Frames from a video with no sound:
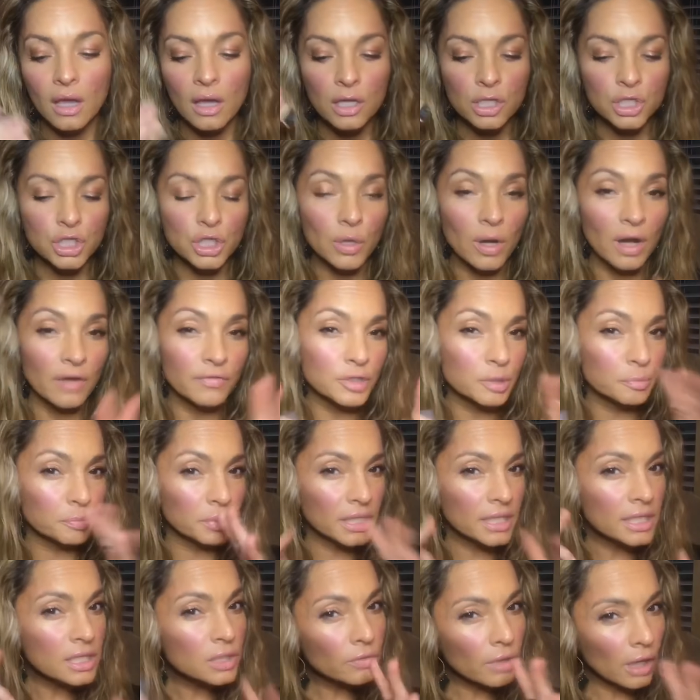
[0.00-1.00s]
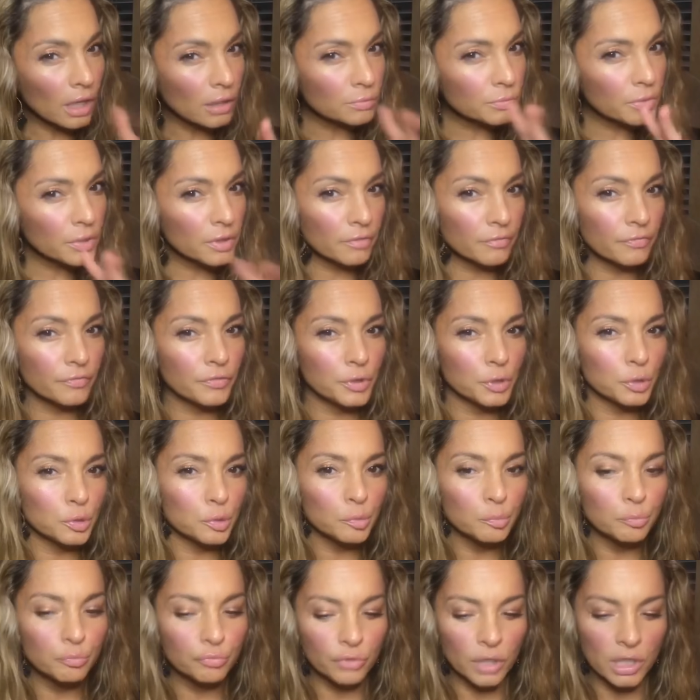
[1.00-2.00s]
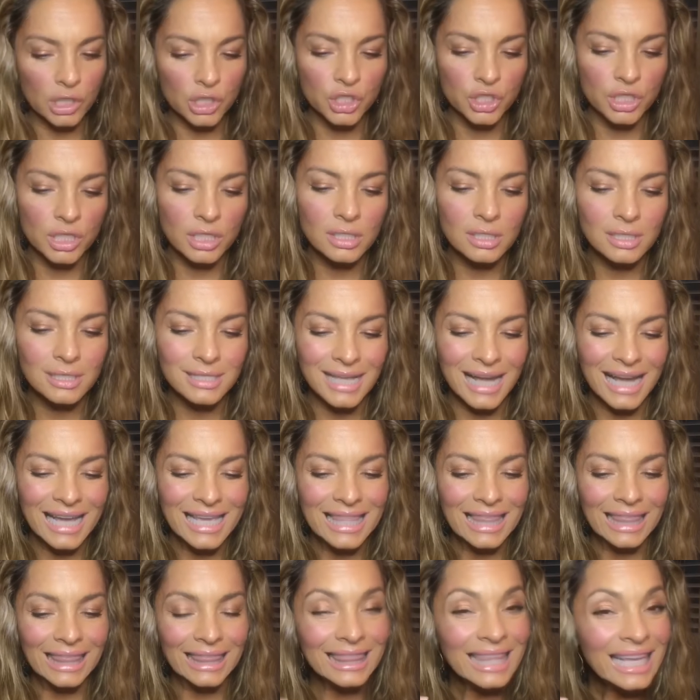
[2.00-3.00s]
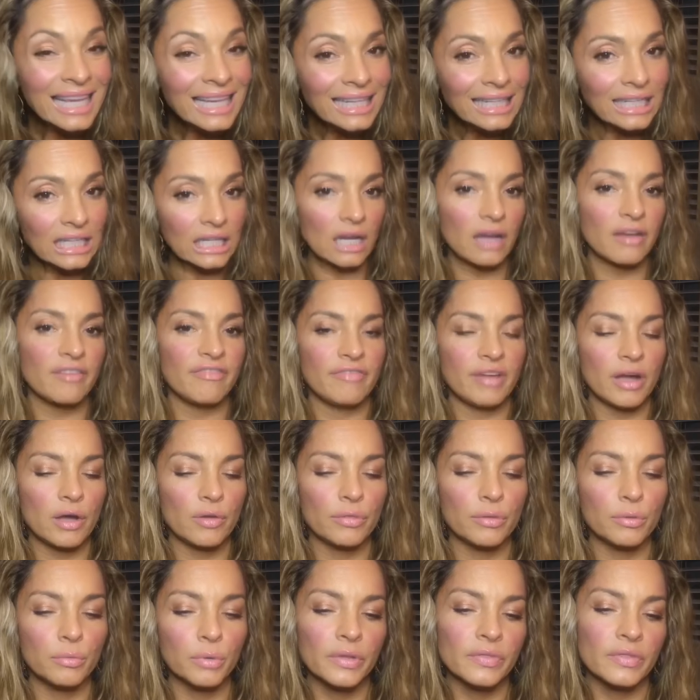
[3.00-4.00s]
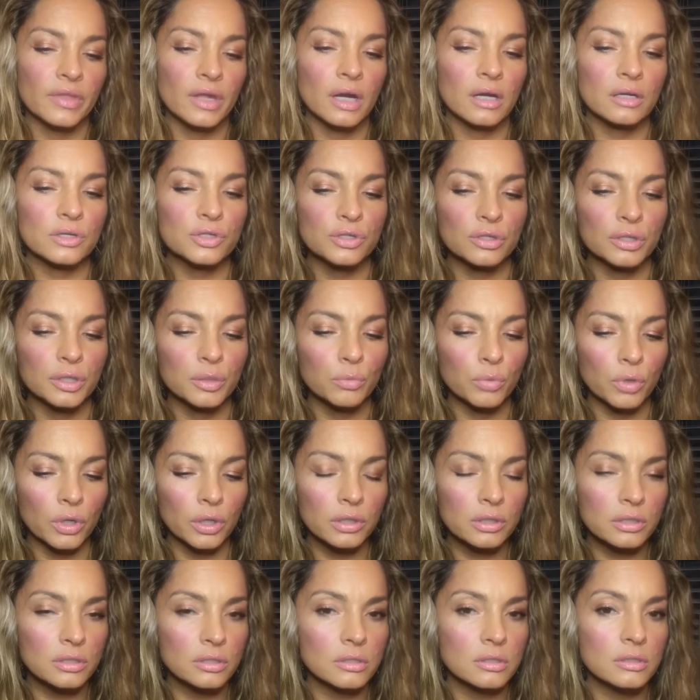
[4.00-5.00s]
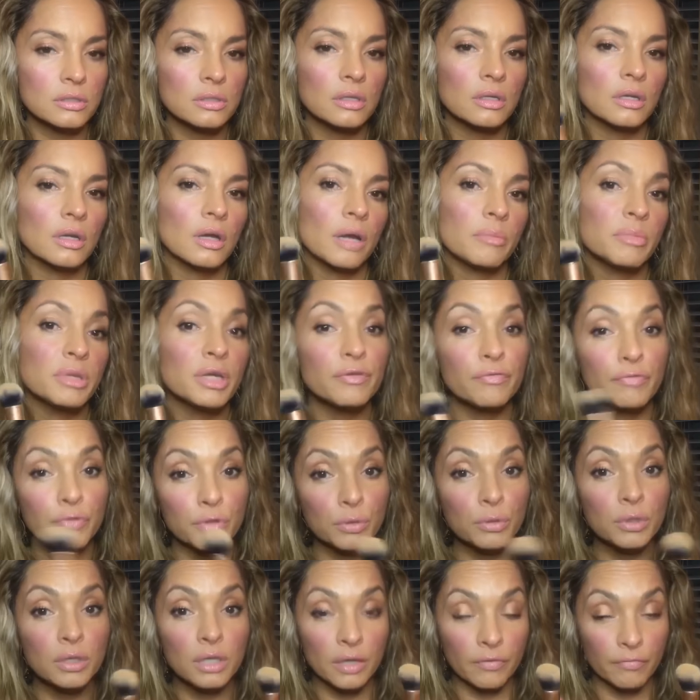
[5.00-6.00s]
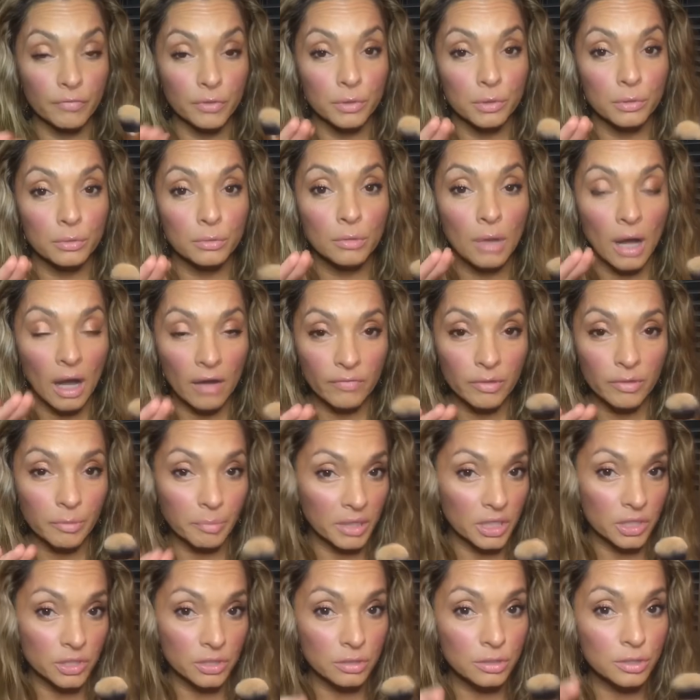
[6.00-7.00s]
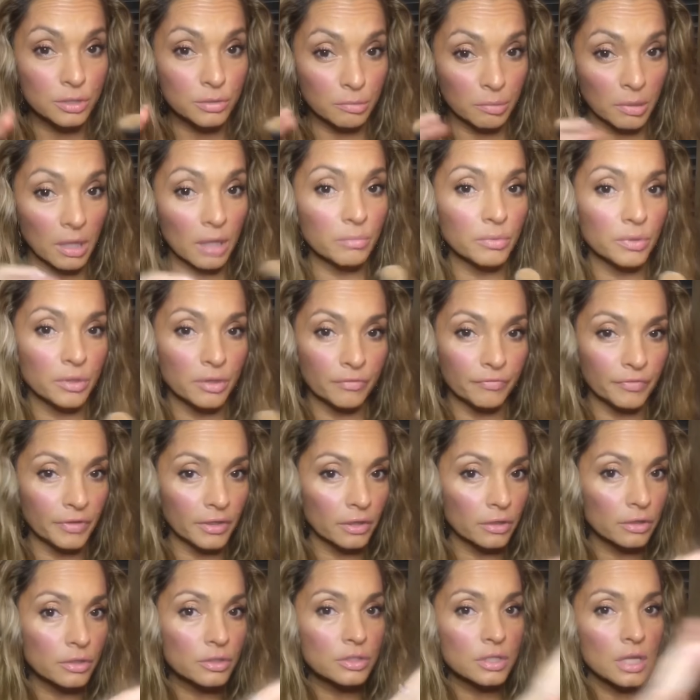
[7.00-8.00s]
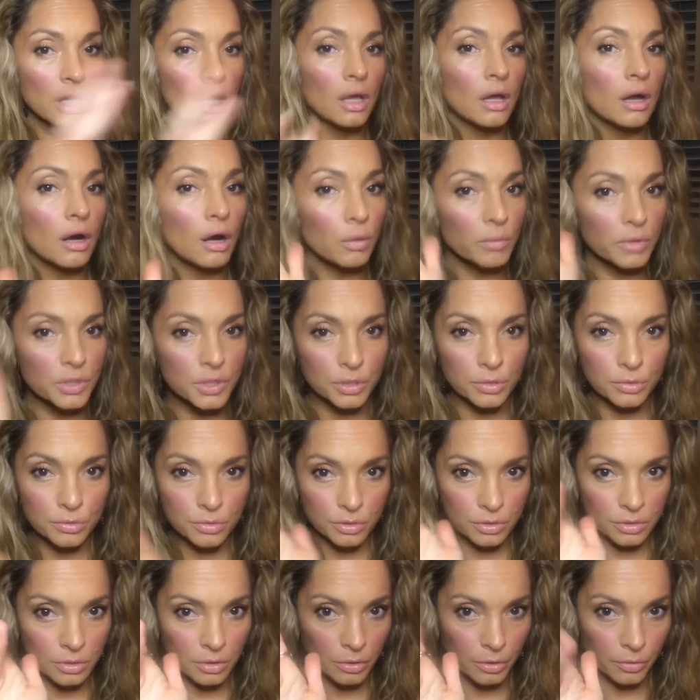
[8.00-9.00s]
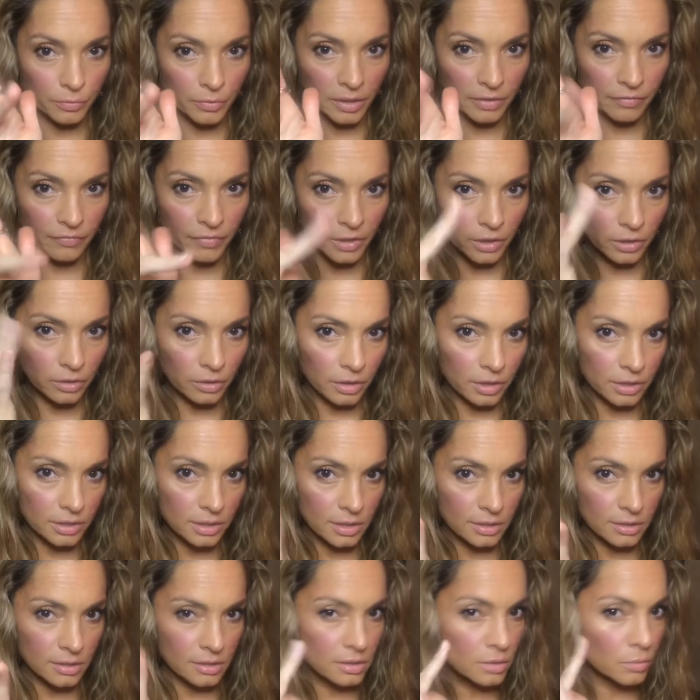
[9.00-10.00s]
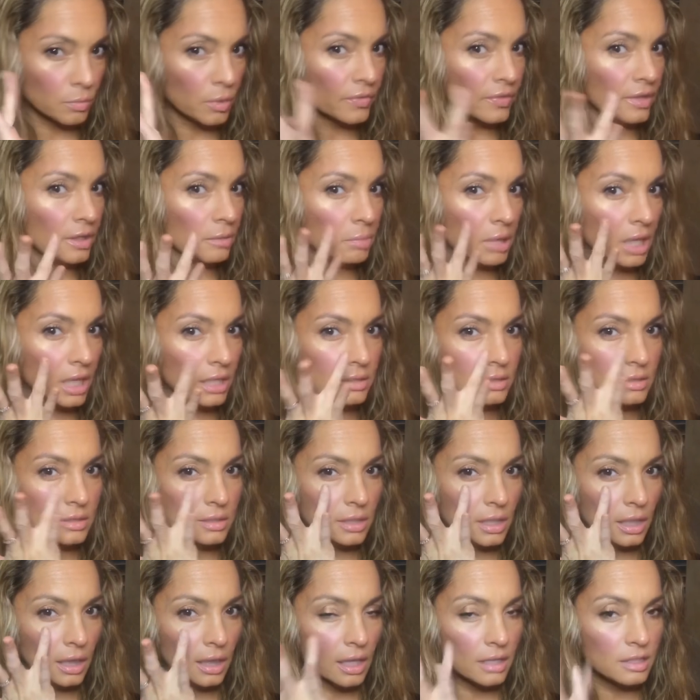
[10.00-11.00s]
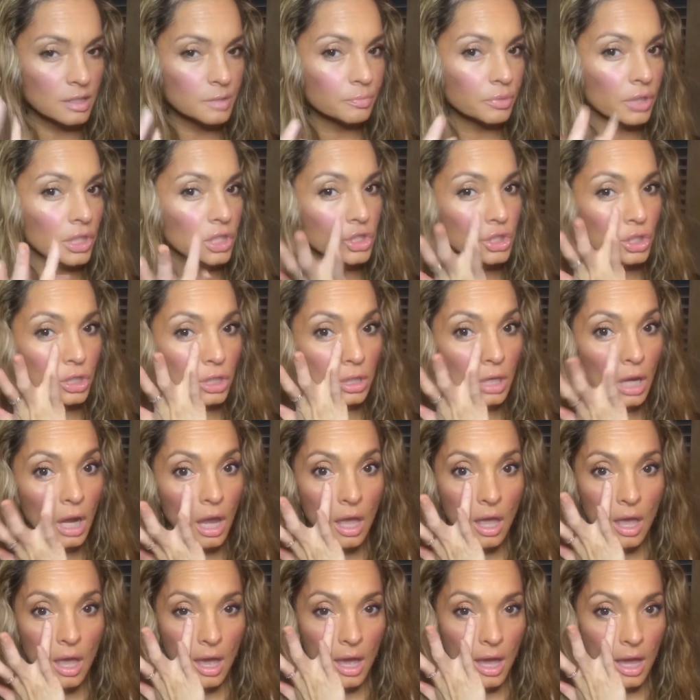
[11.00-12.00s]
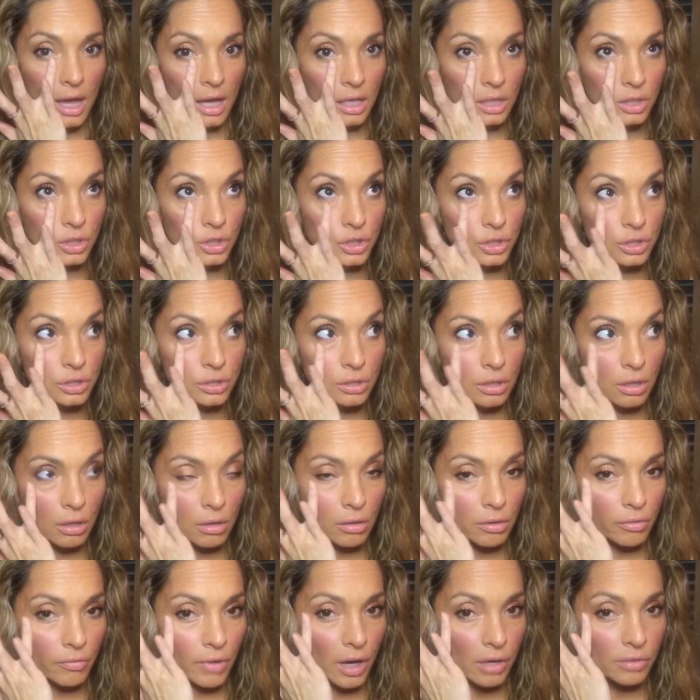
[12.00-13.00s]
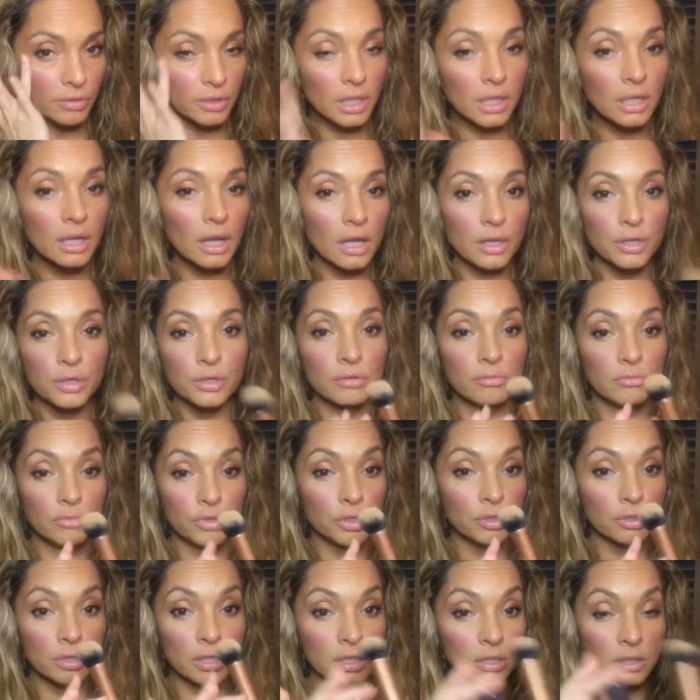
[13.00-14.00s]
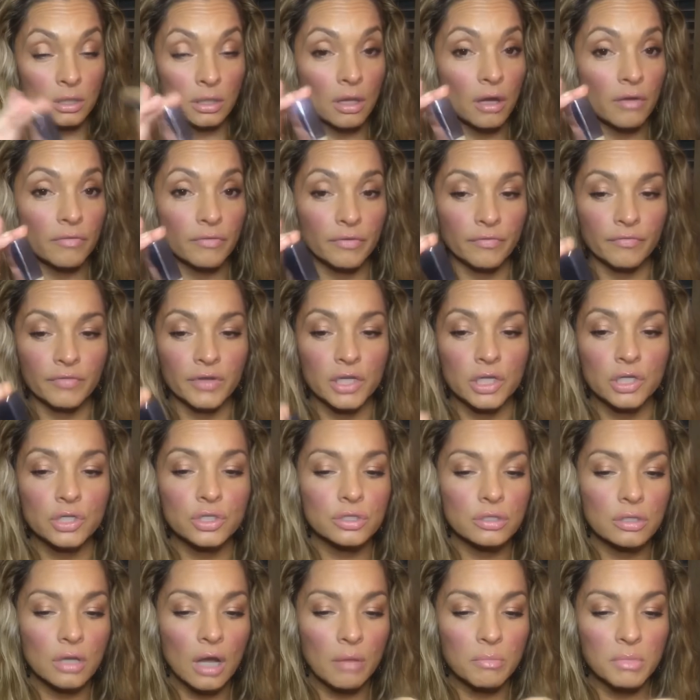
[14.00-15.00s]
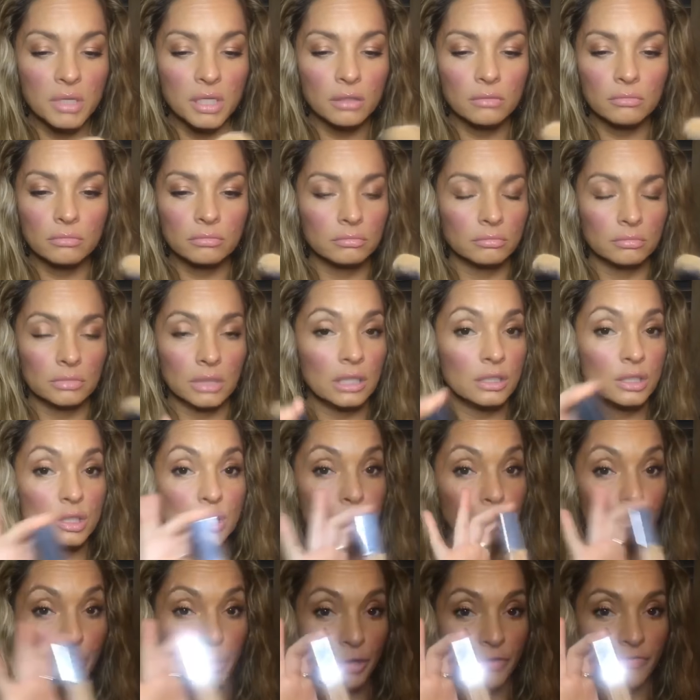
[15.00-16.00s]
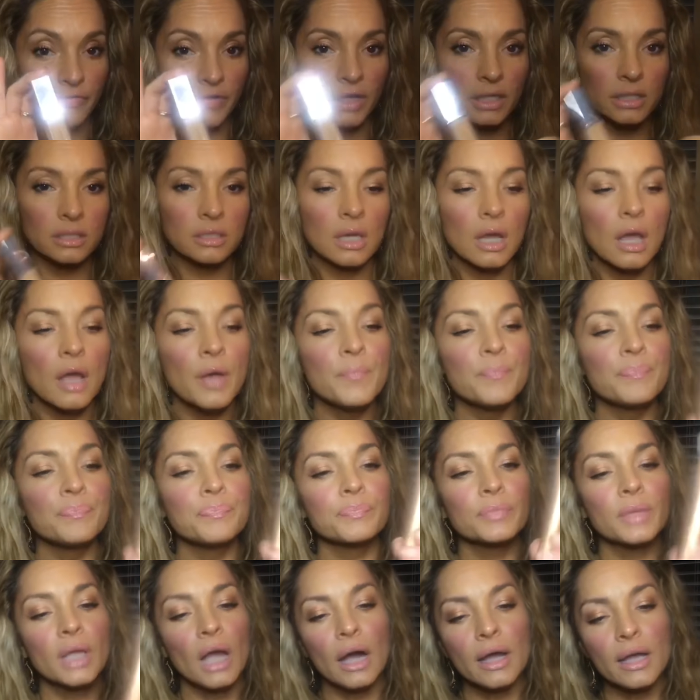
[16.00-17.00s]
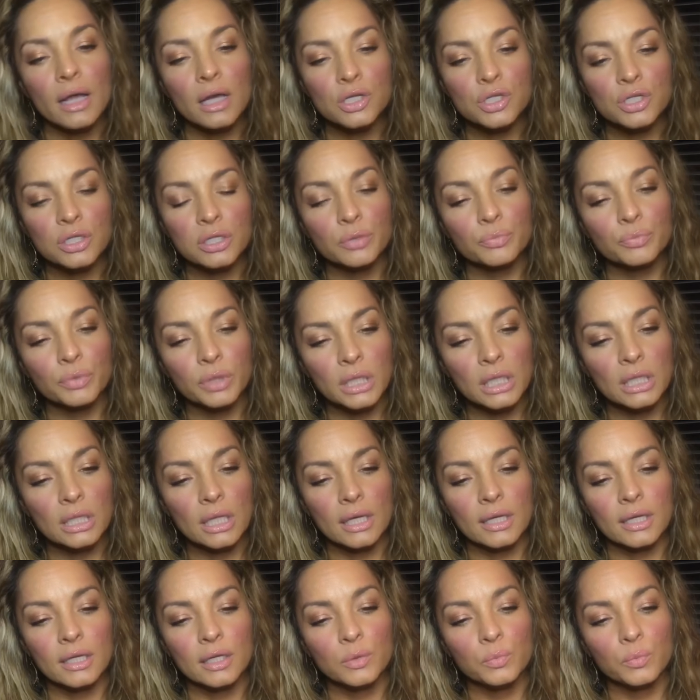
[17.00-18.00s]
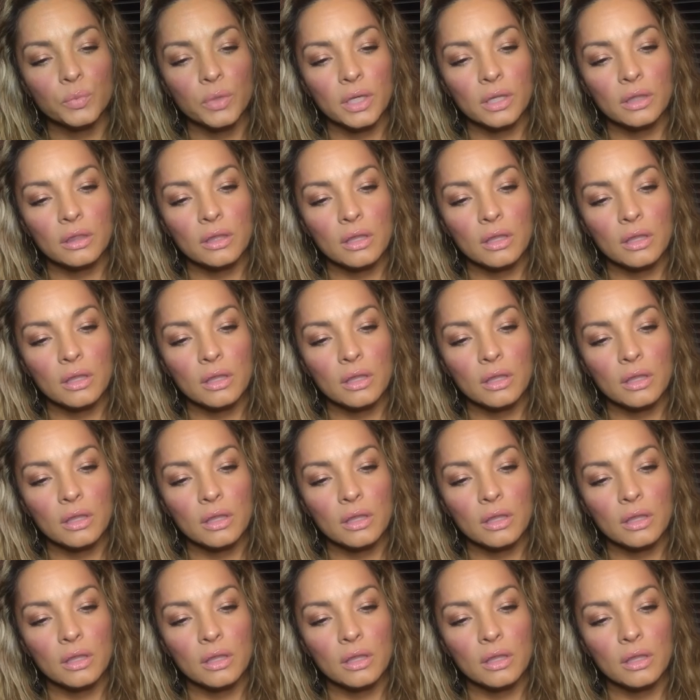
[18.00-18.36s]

So after playing around with a few brushes, I think I found the one that actually works. I mean, if you have the patience to apply with your fingers, always use the ring finger because this is the one that applies the less pressure, and just go around it and you're gonna love the finish. I mean, it's perfect. I actually really like it with